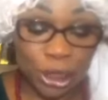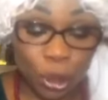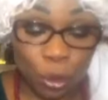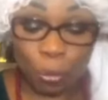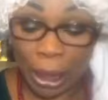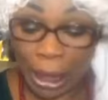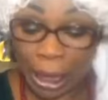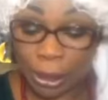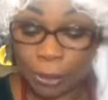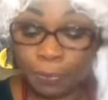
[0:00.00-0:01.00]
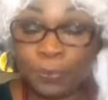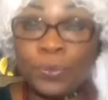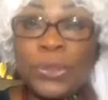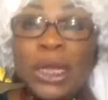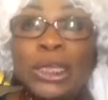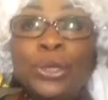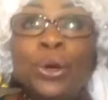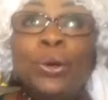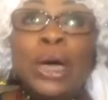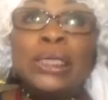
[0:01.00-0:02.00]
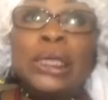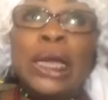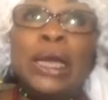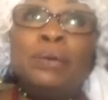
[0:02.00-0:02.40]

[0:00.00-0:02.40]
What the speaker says: in Yoruba land, as